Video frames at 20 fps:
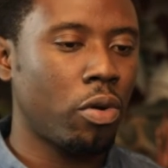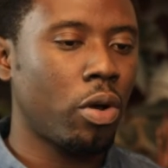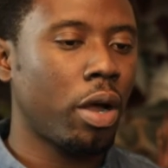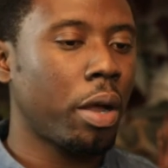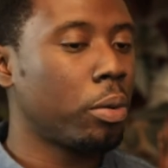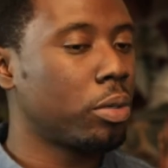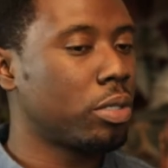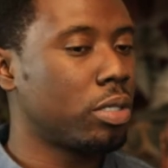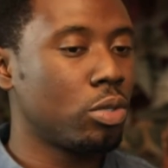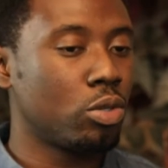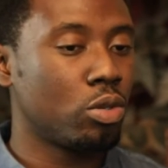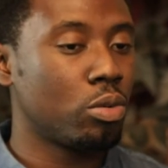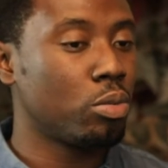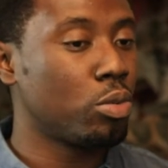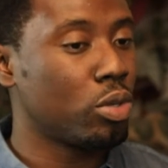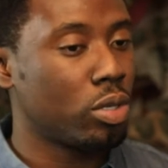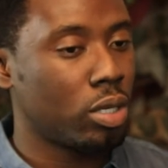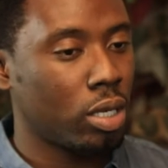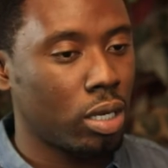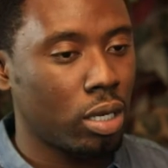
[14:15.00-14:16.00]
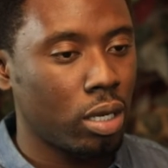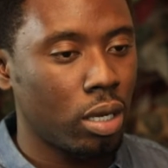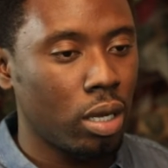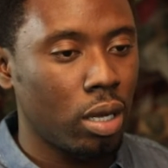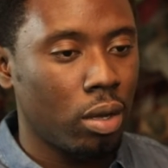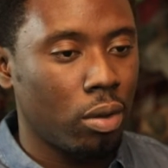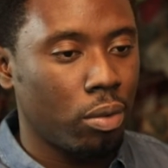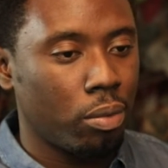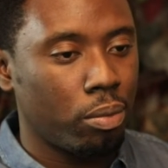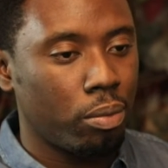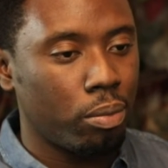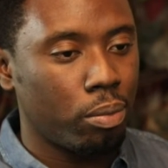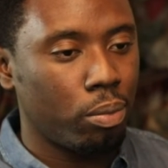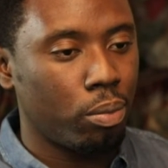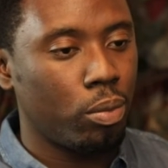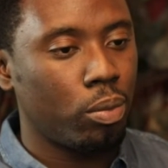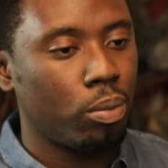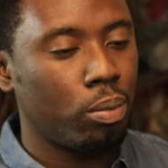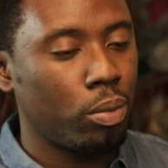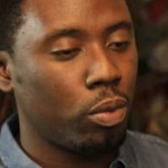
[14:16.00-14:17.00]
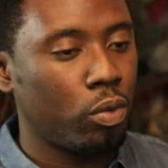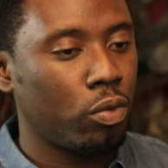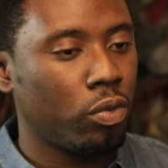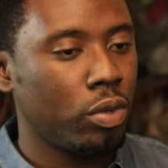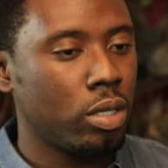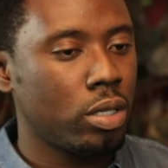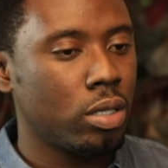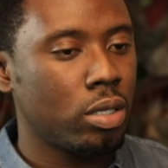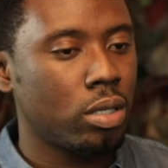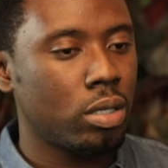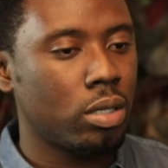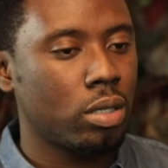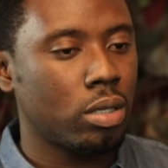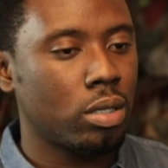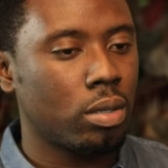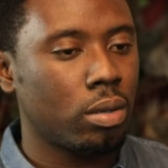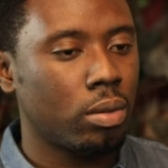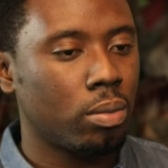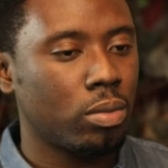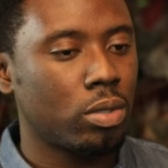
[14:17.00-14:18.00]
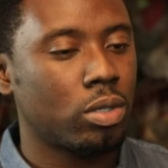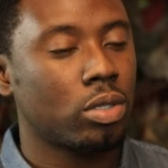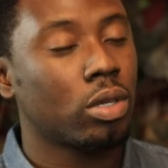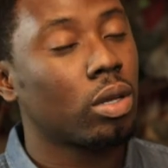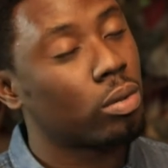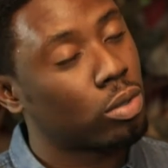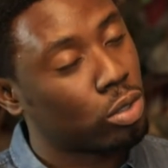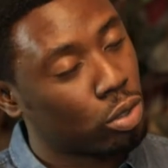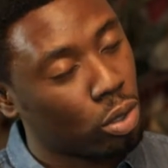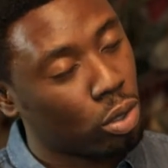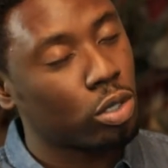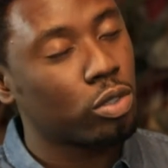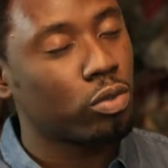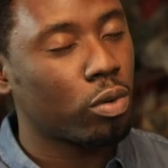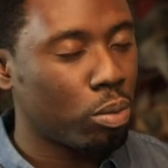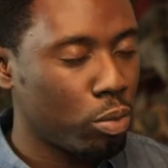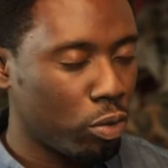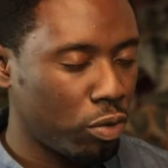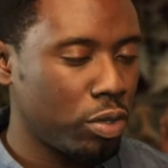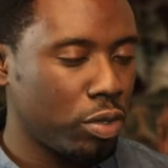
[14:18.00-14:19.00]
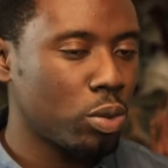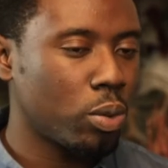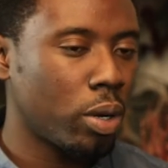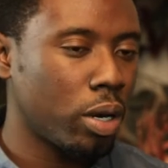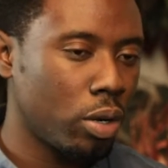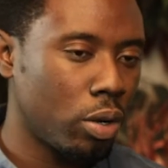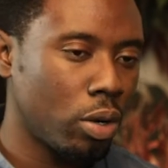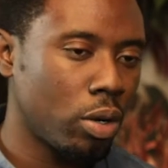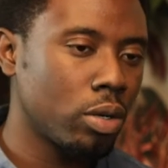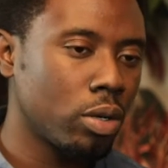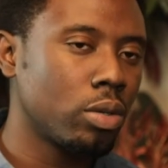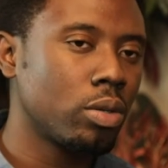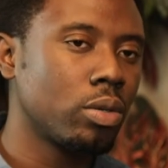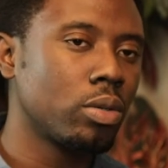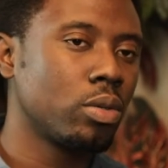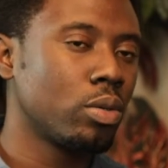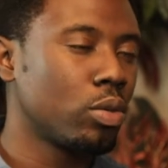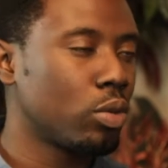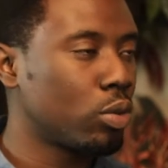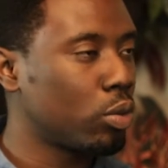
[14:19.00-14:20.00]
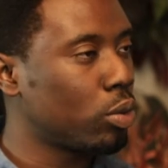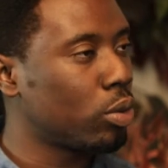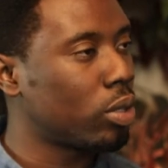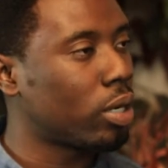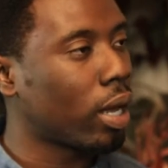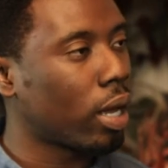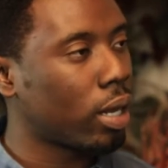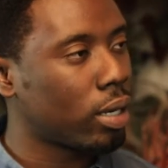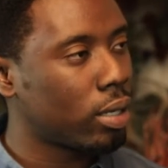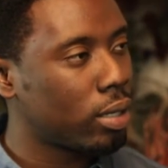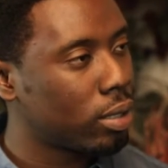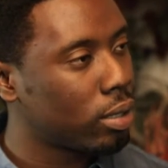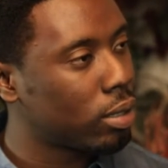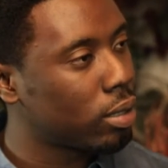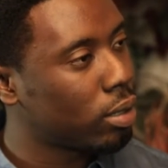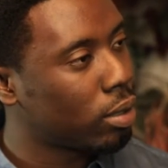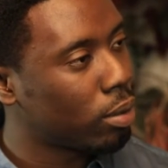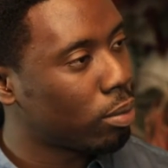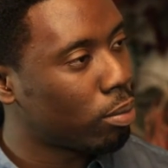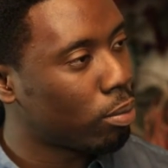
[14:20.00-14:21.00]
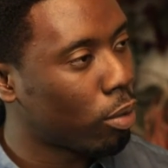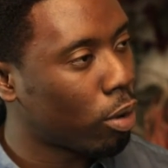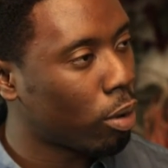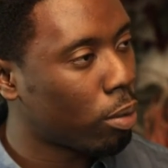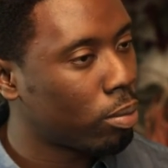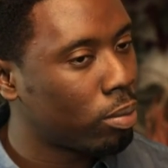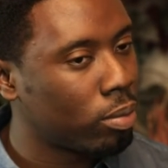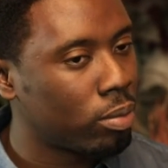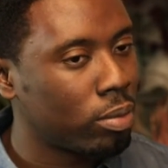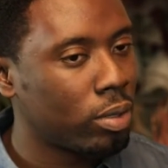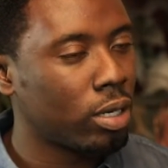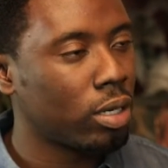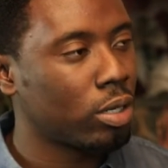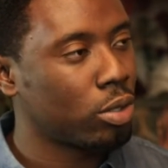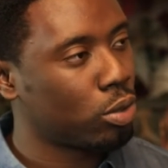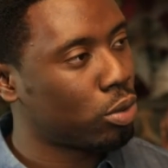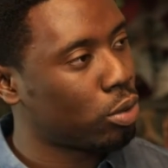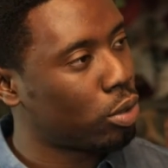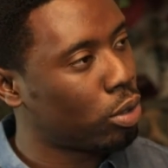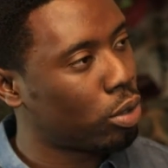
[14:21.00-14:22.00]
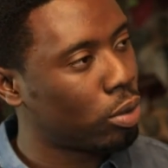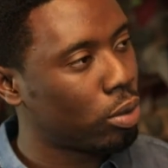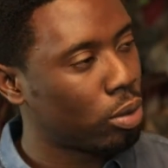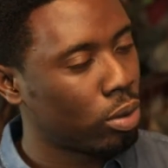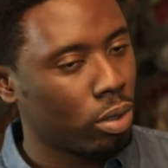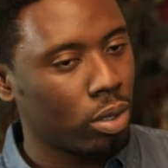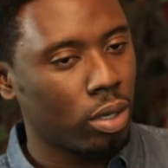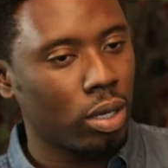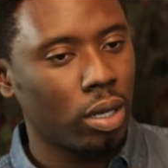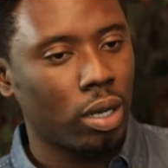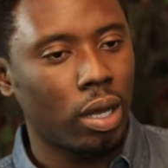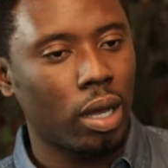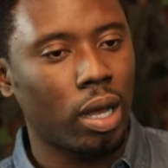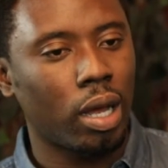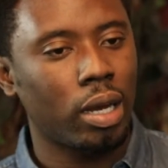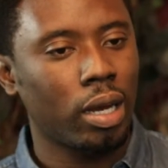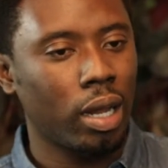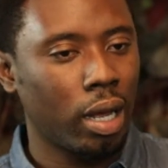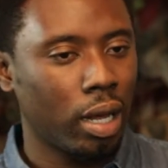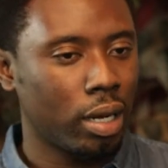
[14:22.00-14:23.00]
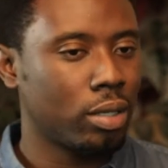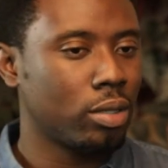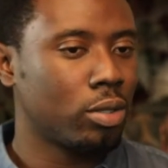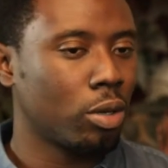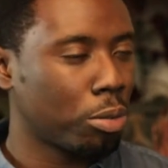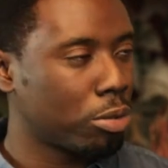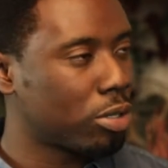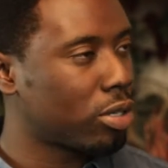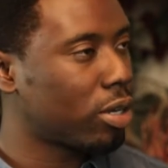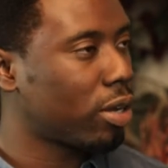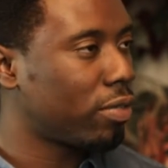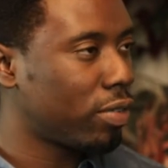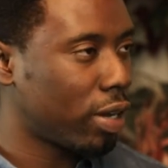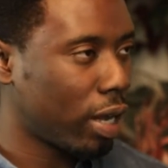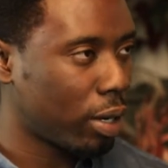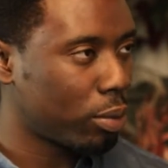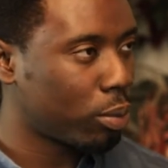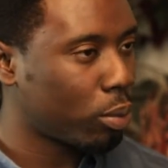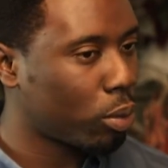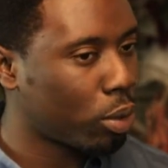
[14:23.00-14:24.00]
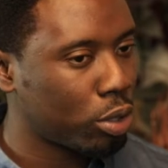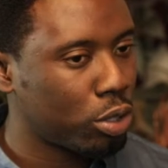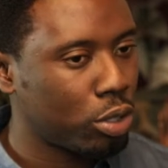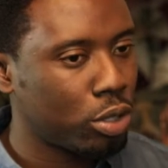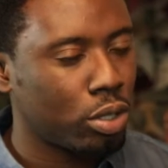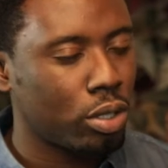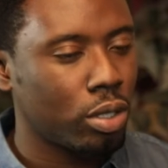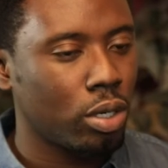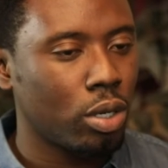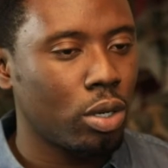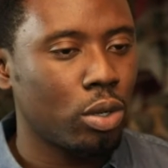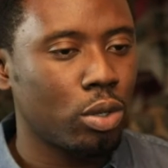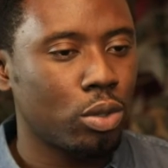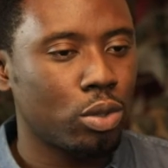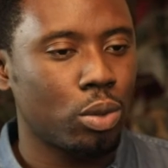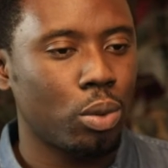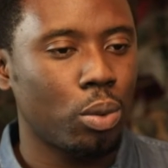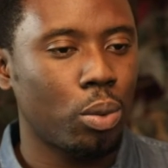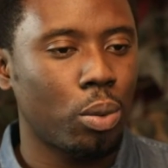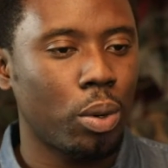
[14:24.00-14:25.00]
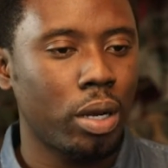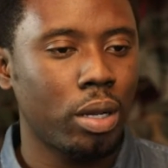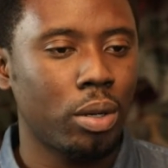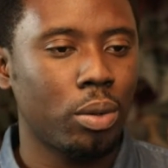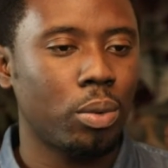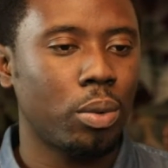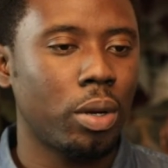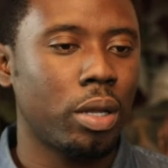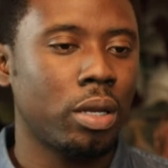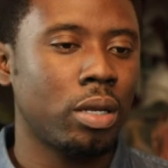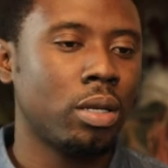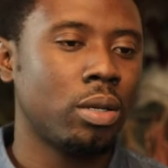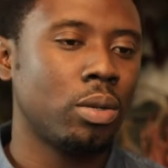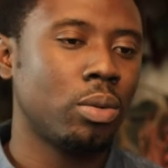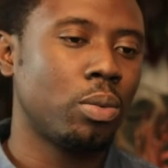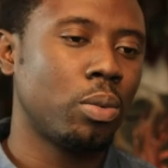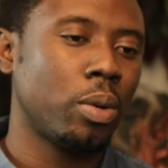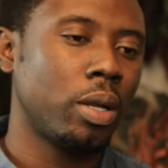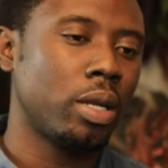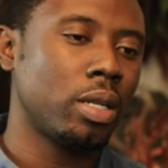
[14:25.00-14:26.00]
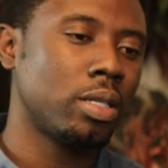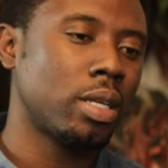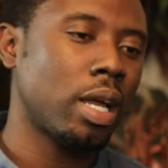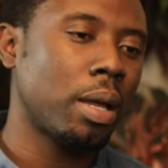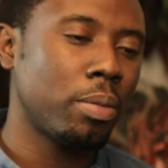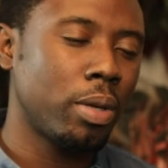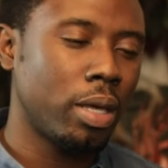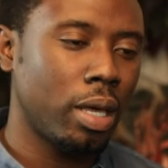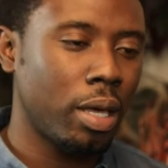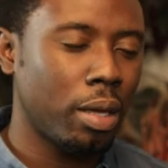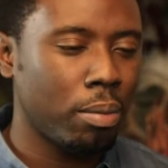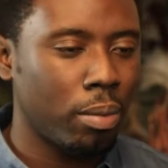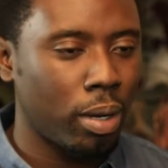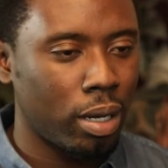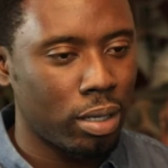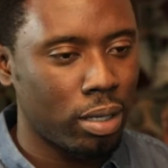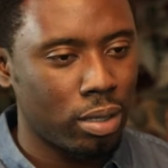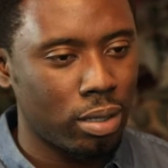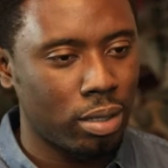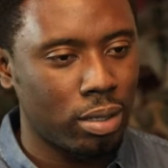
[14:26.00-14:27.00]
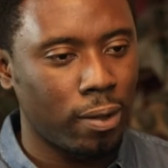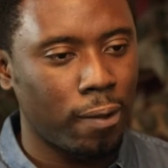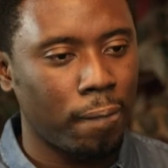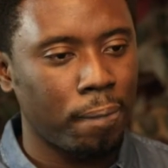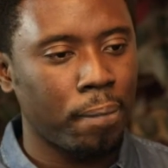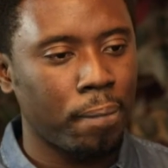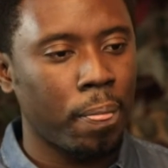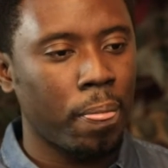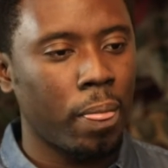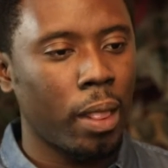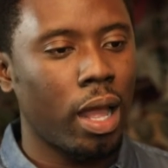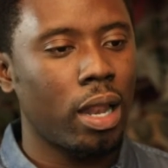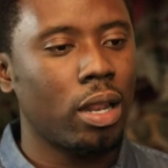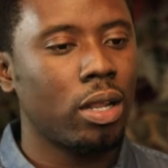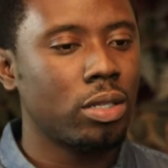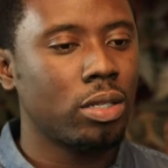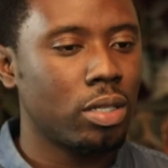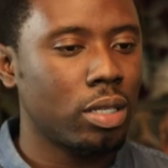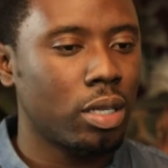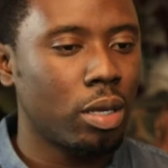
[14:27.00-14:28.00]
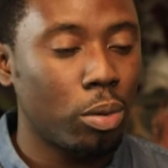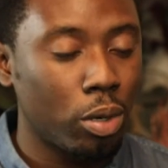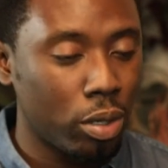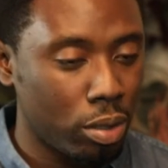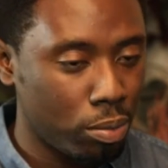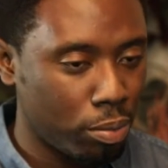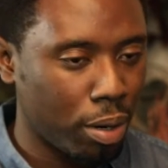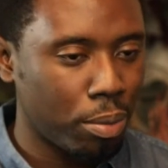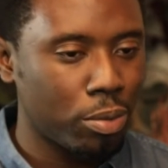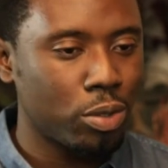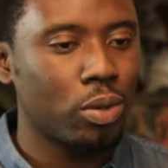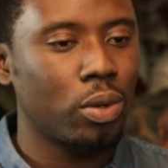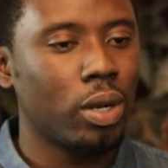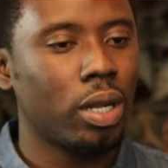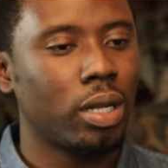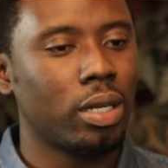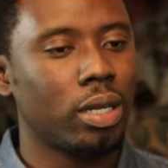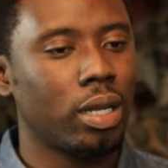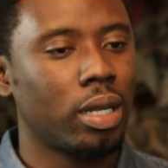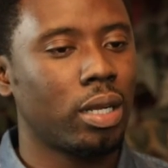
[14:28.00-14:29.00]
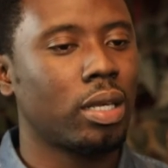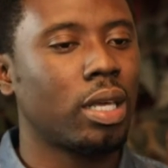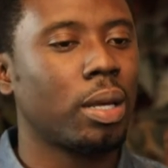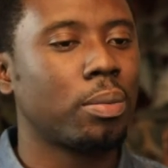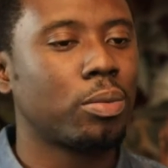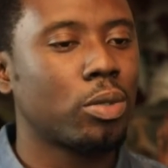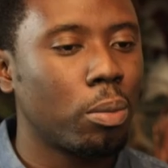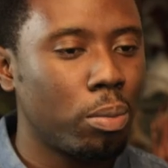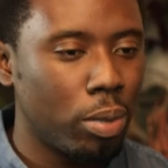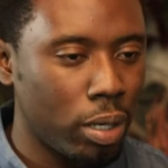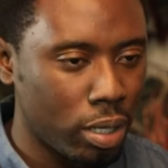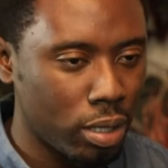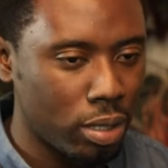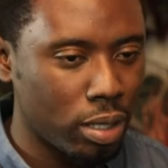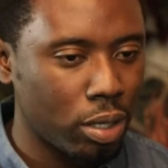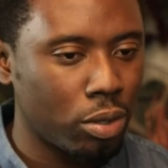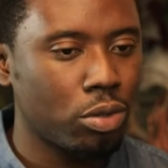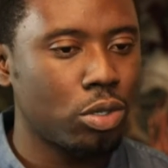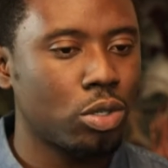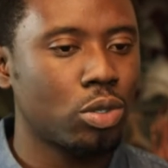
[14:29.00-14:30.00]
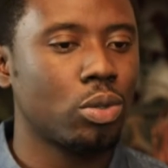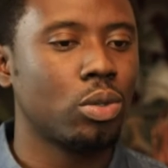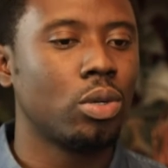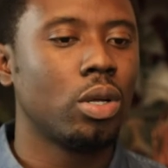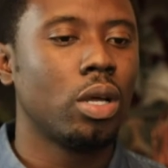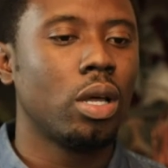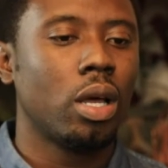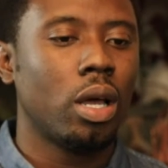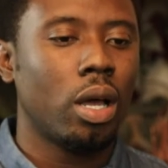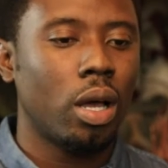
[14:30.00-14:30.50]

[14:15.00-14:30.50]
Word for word: before I was into music, movies, so songs for movies were done through dad, mom in a studio mm-hmm. and I'd observed, I'd watched. So when it when when the time came and I learned the keyboard in primary school and then I kept on playing in secondary school.